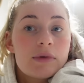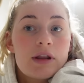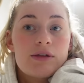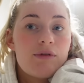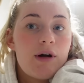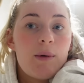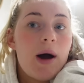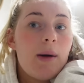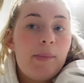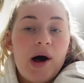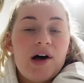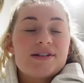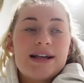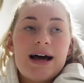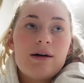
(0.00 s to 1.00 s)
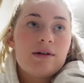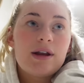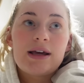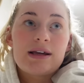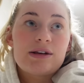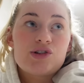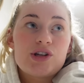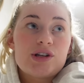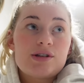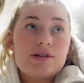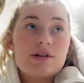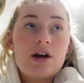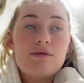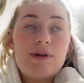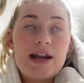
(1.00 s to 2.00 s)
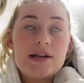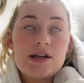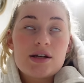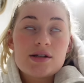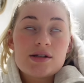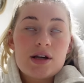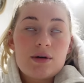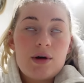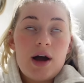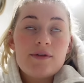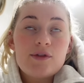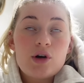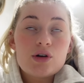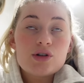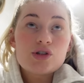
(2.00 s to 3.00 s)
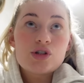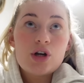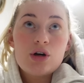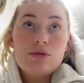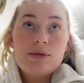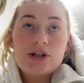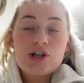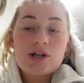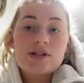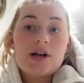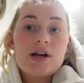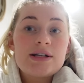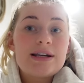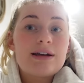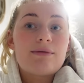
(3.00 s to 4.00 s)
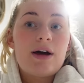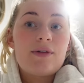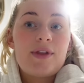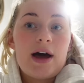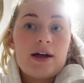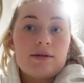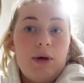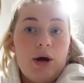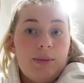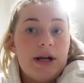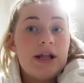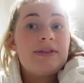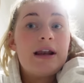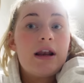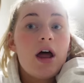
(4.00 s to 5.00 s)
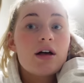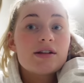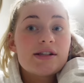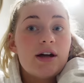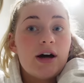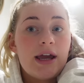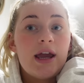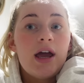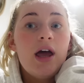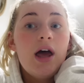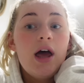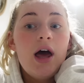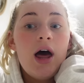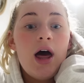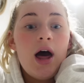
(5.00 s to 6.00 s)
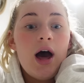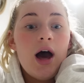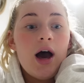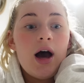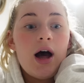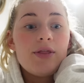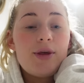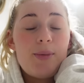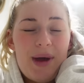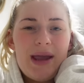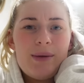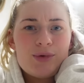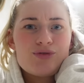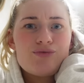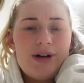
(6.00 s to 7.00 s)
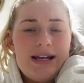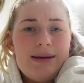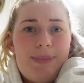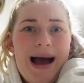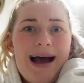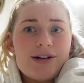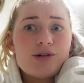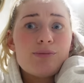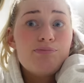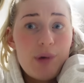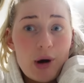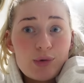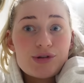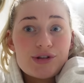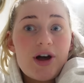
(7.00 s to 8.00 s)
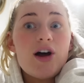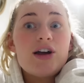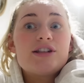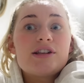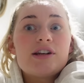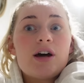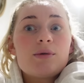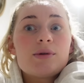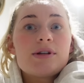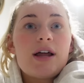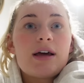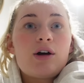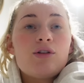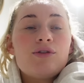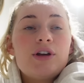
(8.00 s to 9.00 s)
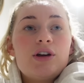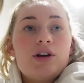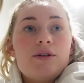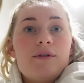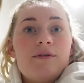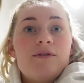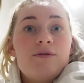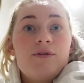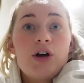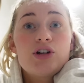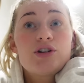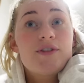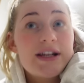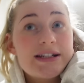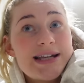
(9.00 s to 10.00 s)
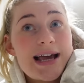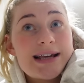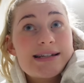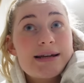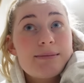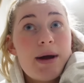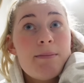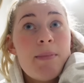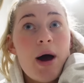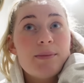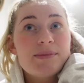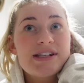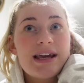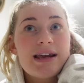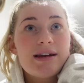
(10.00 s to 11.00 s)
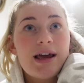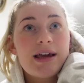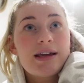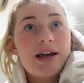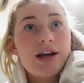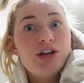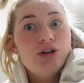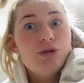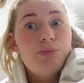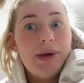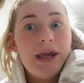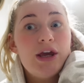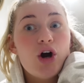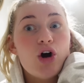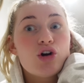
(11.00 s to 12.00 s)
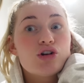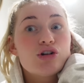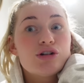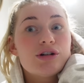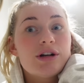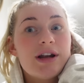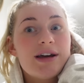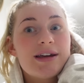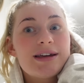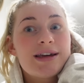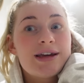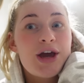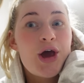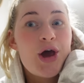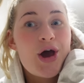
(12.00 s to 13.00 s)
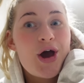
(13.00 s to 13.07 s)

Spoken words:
throw up, pass out. Like, it's just horrendous. So I've got so much anxiety around that at the moment. And then last night, the pain was really bad on both sides. And I was like on the verge of like texting my mum saying like, can you be on like